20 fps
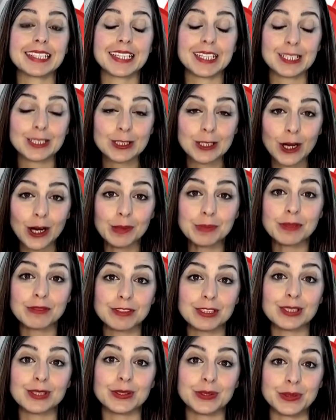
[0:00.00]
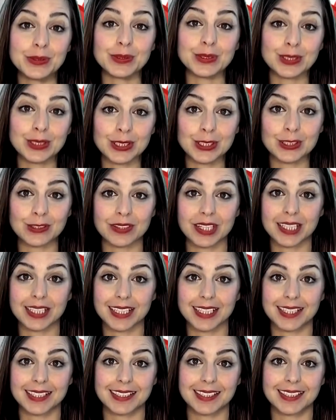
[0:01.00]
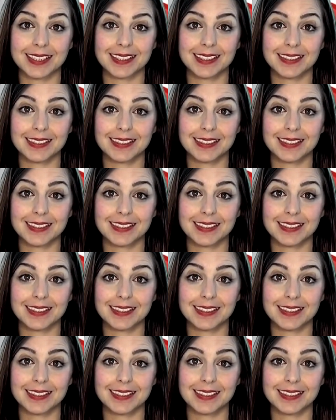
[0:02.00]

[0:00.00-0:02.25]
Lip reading: to the top of the Google search rankings.